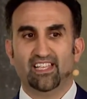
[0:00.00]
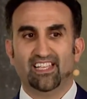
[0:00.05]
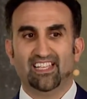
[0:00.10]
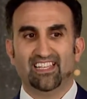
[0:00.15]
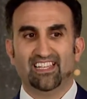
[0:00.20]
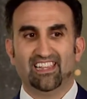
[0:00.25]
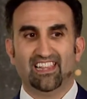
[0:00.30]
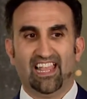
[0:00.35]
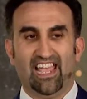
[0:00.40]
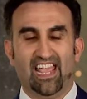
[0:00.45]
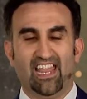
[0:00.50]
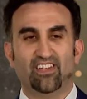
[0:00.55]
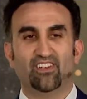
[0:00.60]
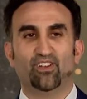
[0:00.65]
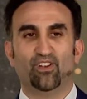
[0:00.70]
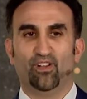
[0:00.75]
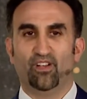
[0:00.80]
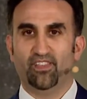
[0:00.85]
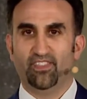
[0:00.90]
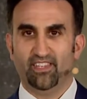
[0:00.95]
landed
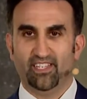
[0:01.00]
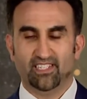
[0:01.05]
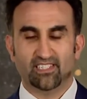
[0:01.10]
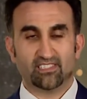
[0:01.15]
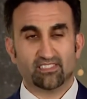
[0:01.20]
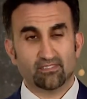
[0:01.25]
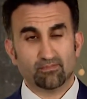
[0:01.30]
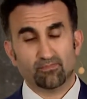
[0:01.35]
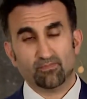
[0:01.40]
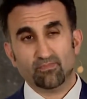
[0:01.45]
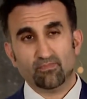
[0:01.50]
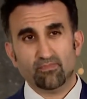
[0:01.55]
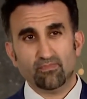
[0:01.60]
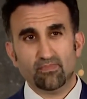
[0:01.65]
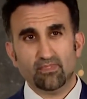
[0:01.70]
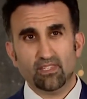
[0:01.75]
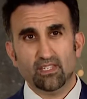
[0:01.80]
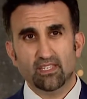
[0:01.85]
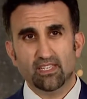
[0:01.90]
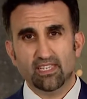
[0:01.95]
on this
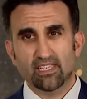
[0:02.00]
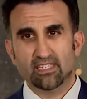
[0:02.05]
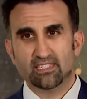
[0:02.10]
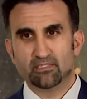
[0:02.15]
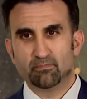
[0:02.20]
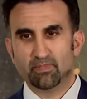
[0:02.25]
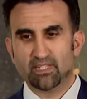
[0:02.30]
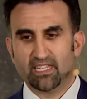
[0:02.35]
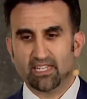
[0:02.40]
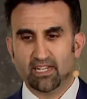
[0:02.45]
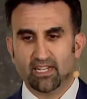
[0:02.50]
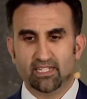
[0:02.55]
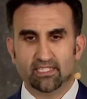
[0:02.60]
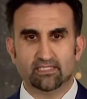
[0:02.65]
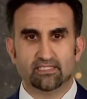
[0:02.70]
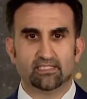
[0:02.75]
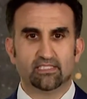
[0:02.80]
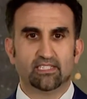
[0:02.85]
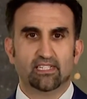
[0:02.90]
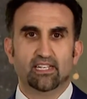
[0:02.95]
is
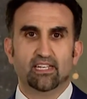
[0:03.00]
because,